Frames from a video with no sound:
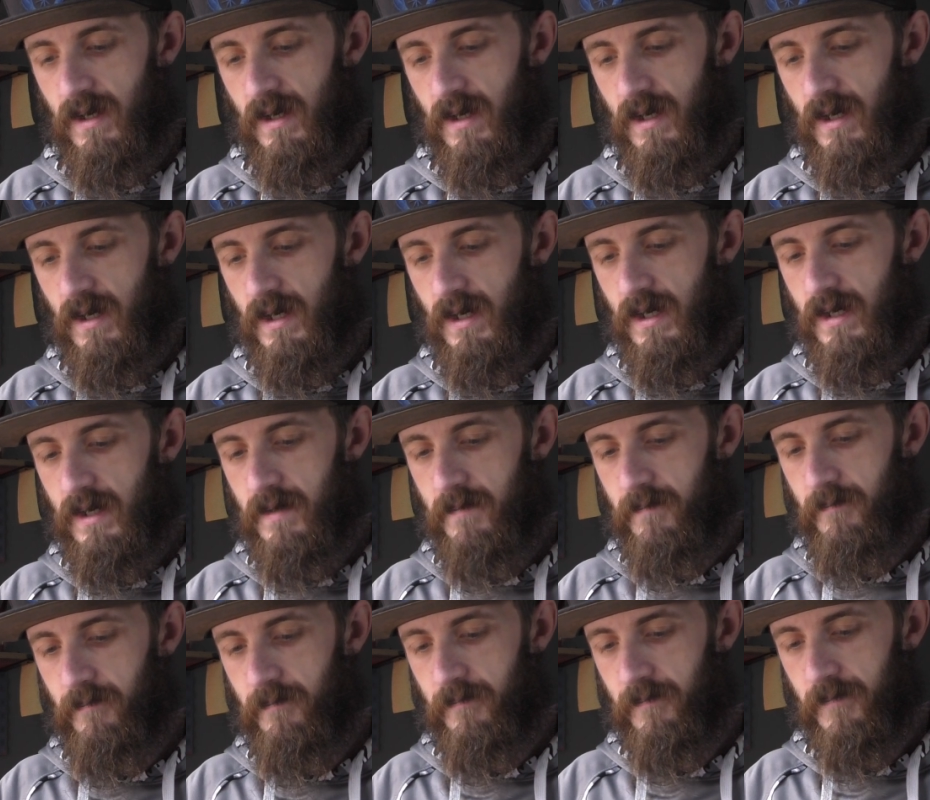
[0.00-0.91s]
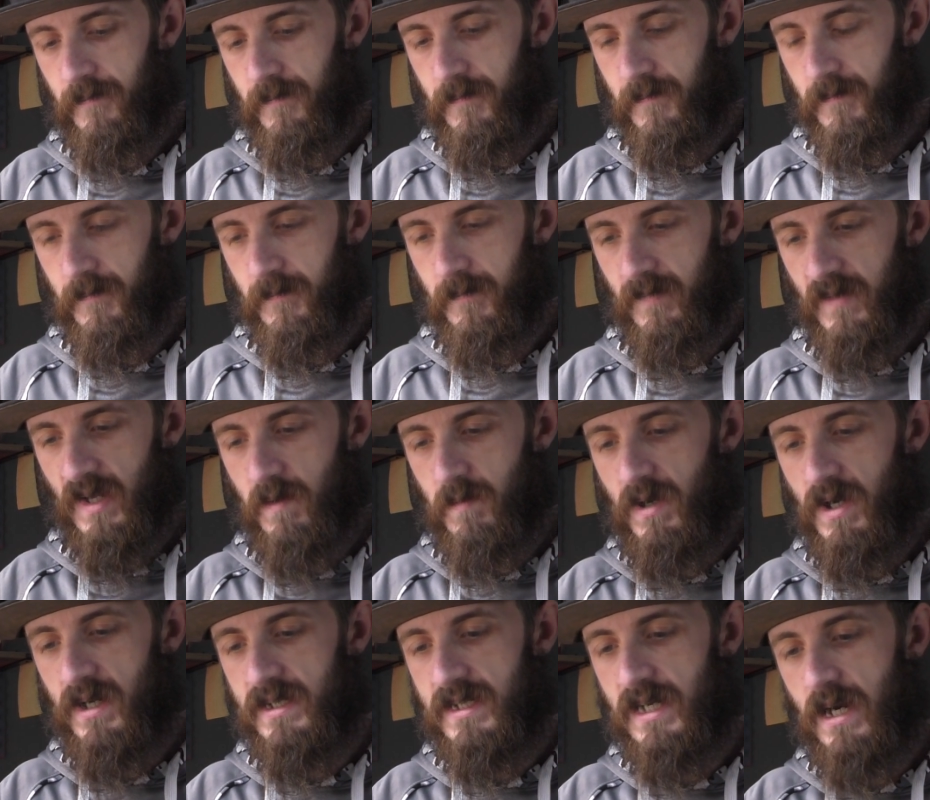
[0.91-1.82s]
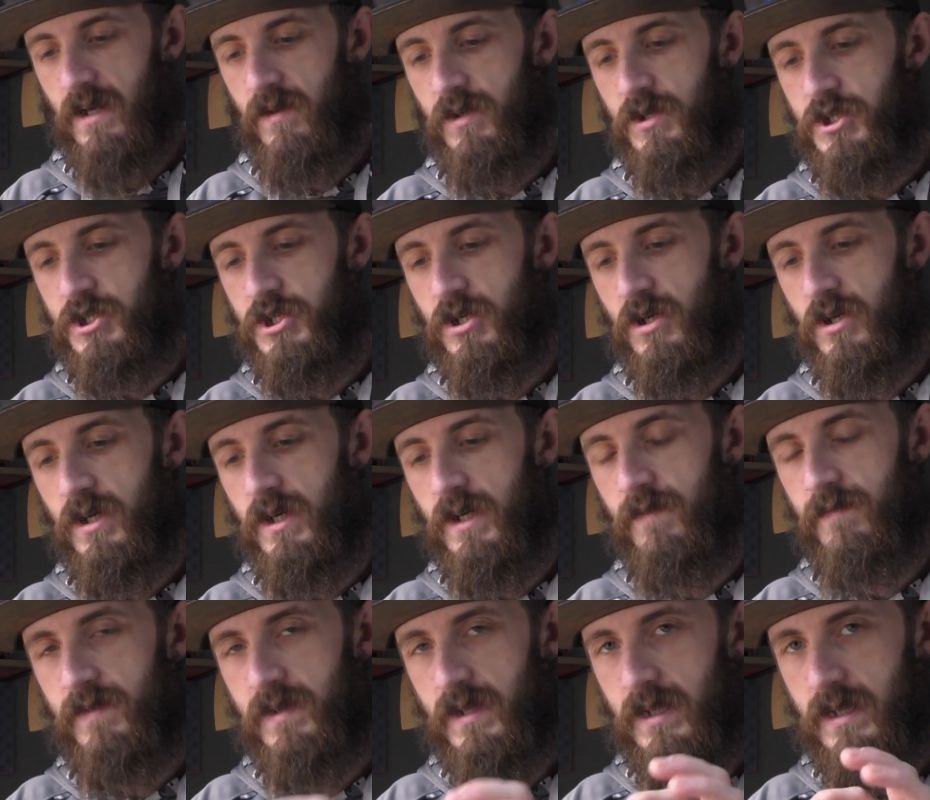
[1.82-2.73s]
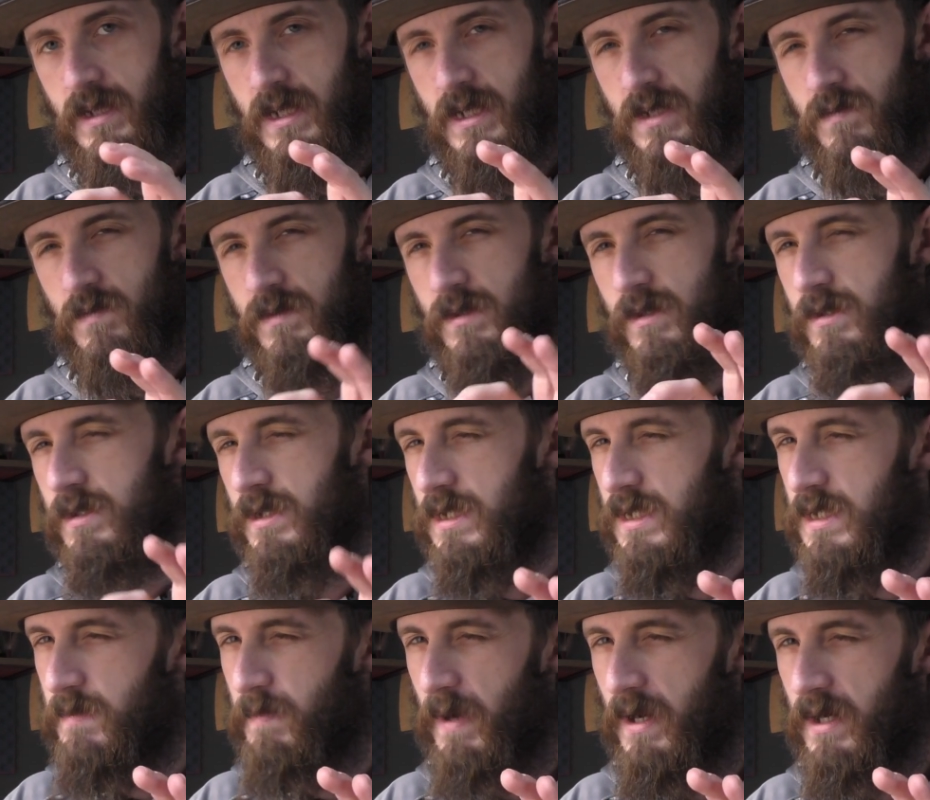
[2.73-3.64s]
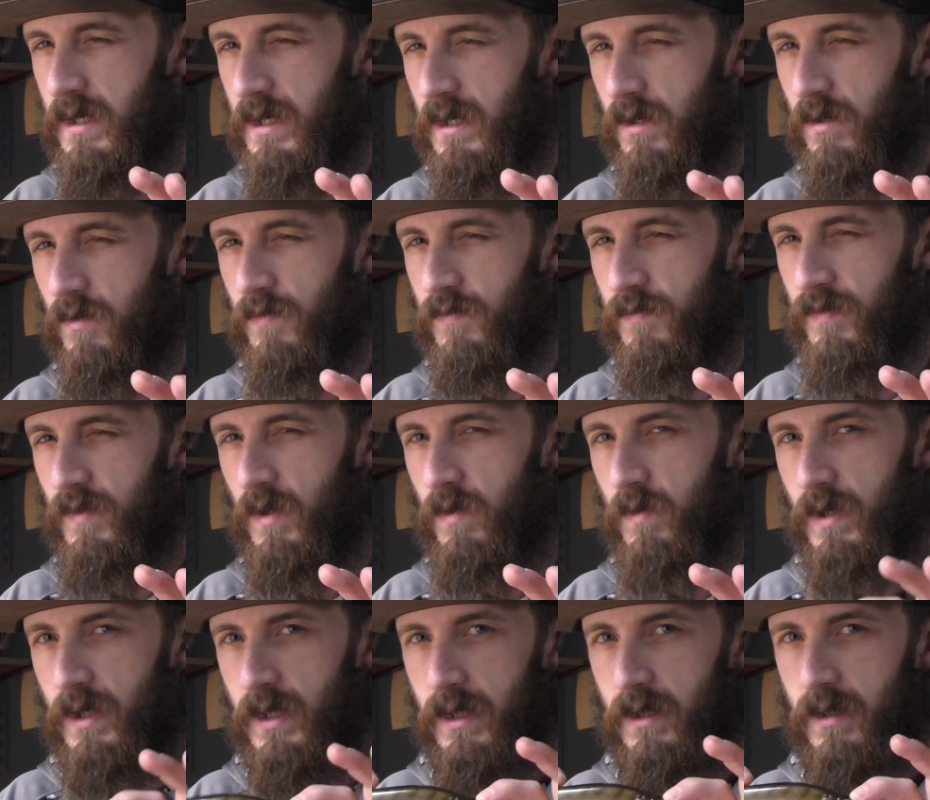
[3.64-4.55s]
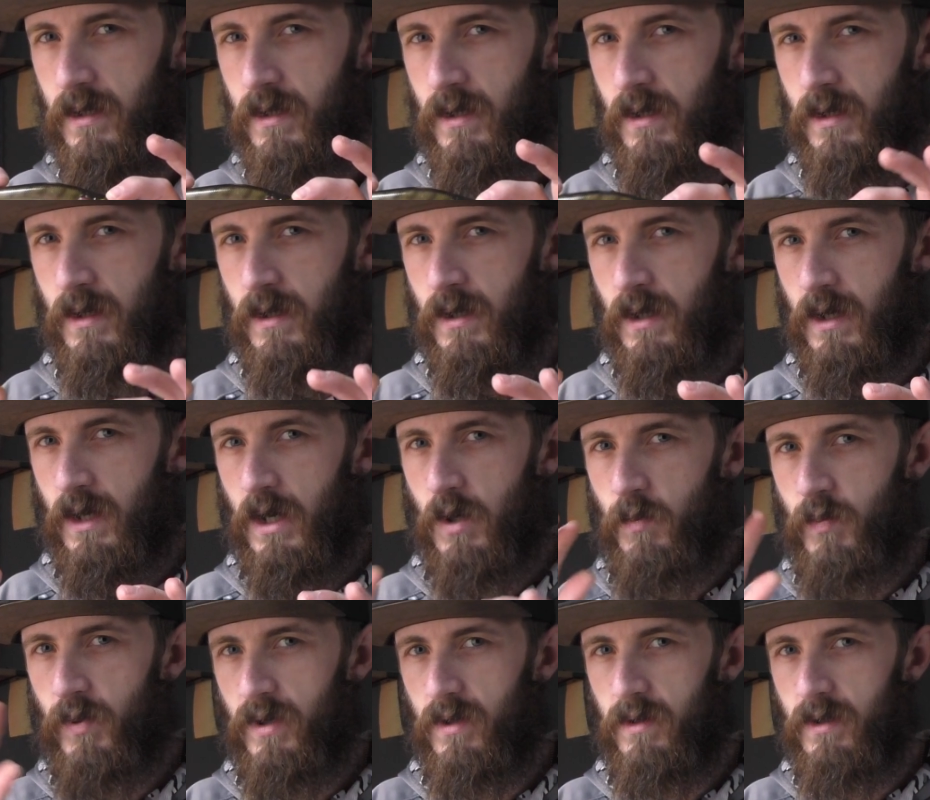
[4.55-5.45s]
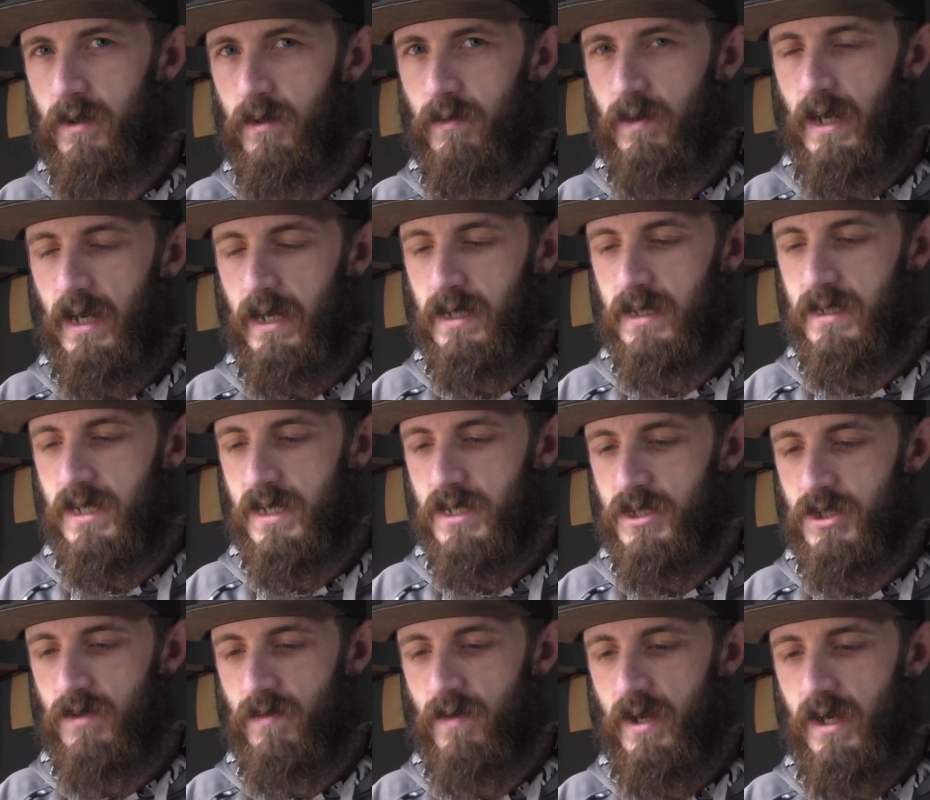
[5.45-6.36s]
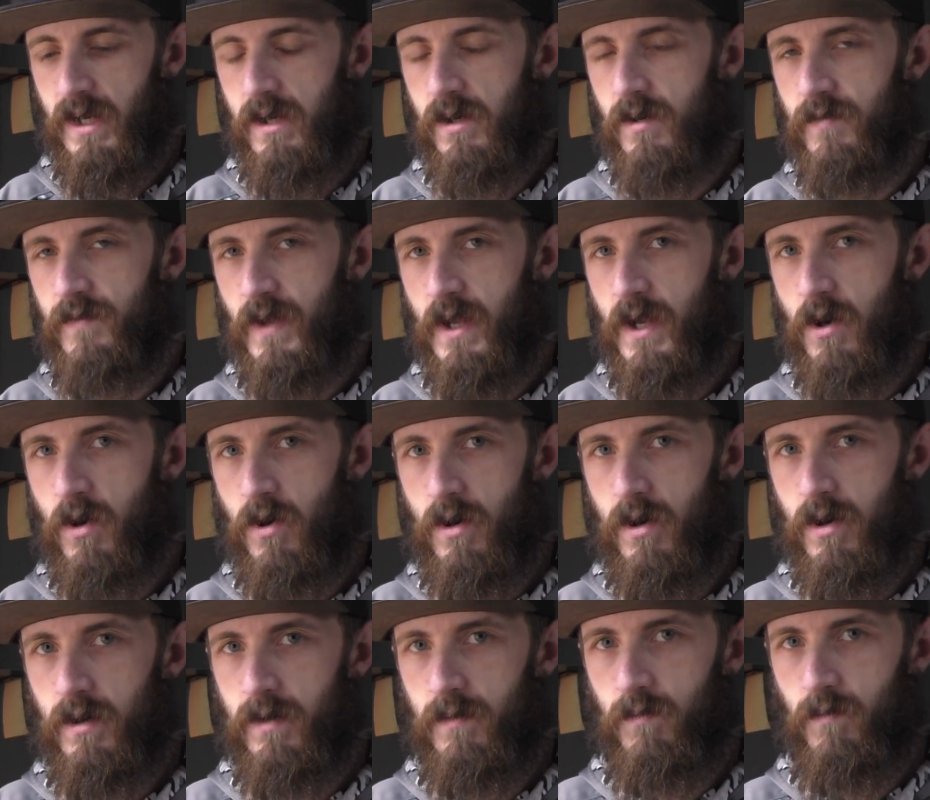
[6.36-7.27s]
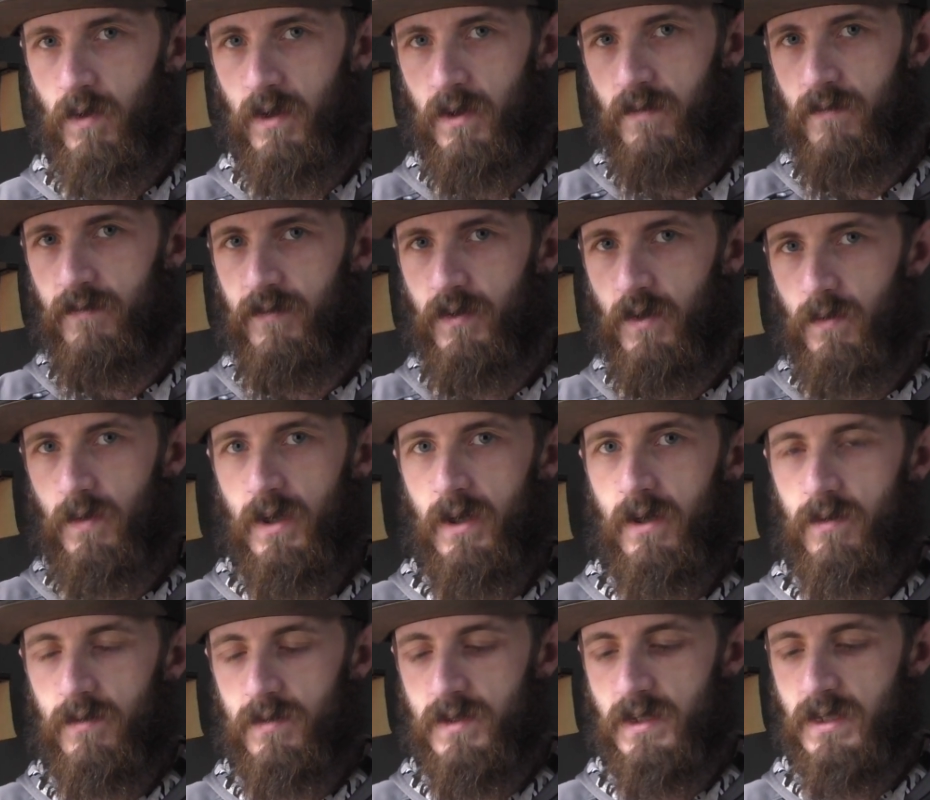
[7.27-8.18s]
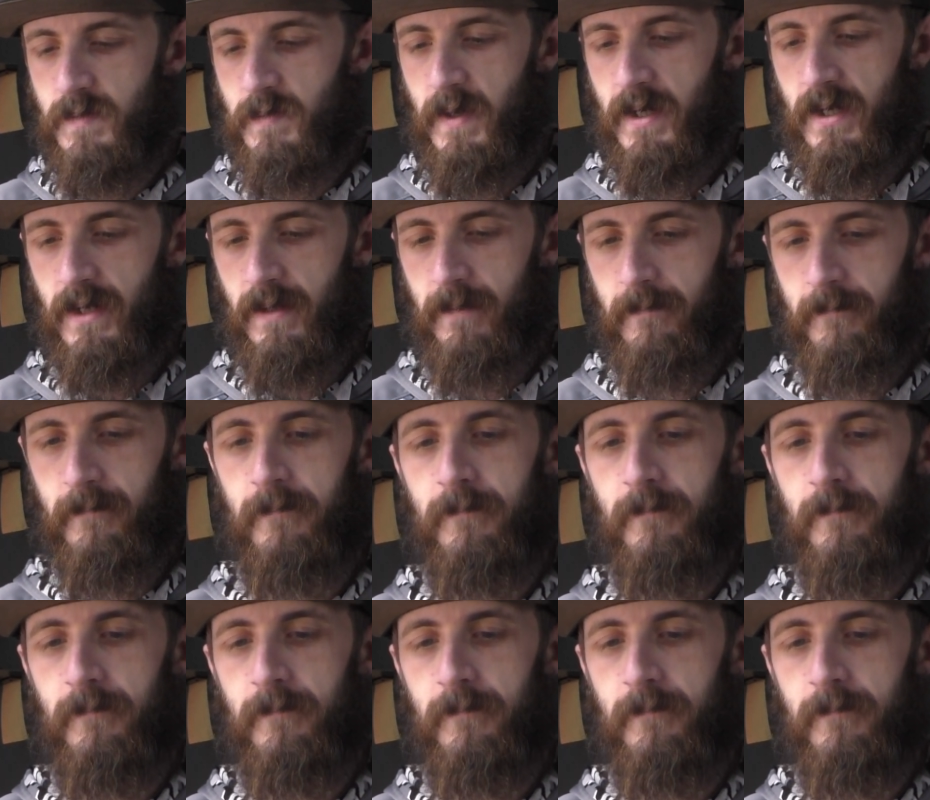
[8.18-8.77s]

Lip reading: I'm not entirely sure if these ones are suspending or floating. I'll put a little annotation right here if they are, whether floating or suspending.